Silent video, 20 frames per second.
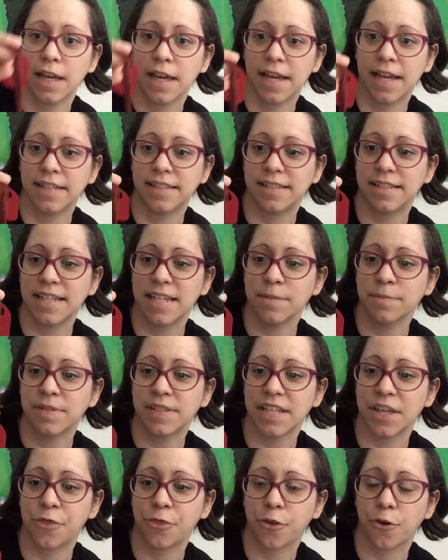It's
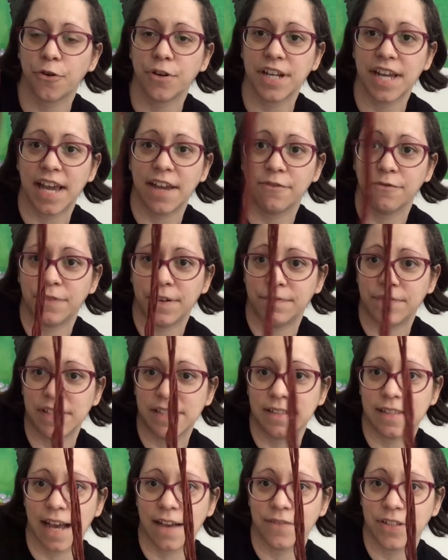DMC
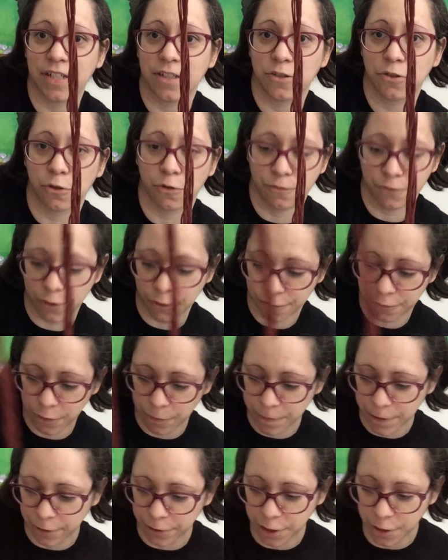3857, so if you're
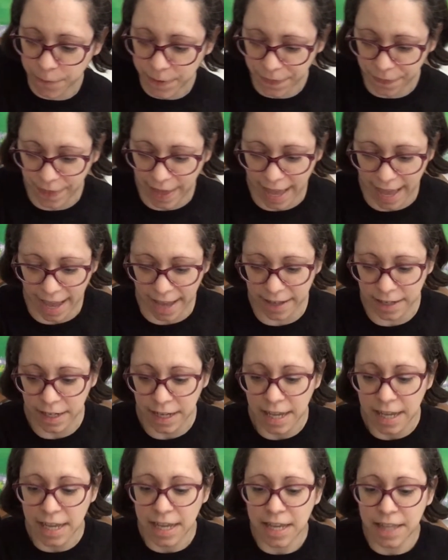familiar with that,
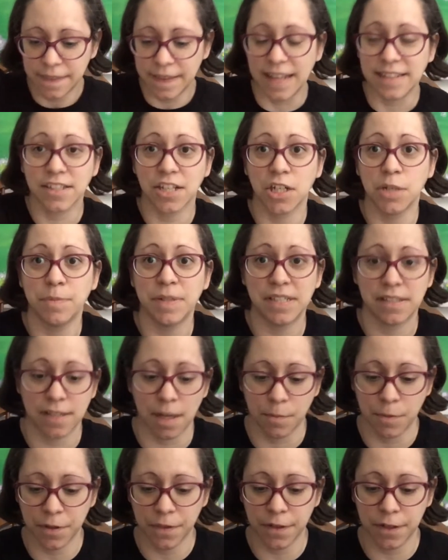that's going to be
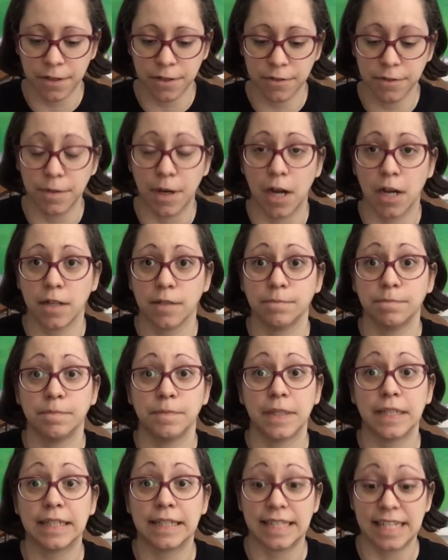some of the
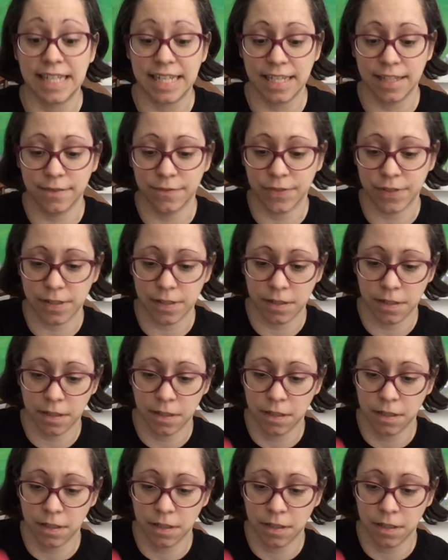leaves.